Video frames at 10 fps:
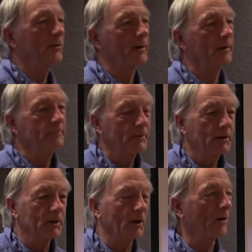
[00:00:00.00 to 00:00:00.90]
for
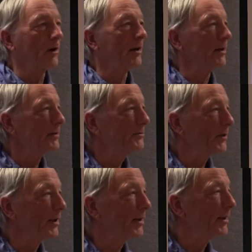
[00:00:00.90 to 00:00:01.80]
a, a Gaillardia,
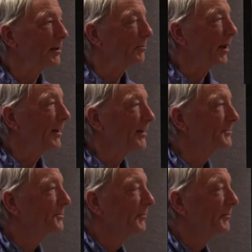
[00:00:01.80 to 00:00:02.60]
for the Indian blanket.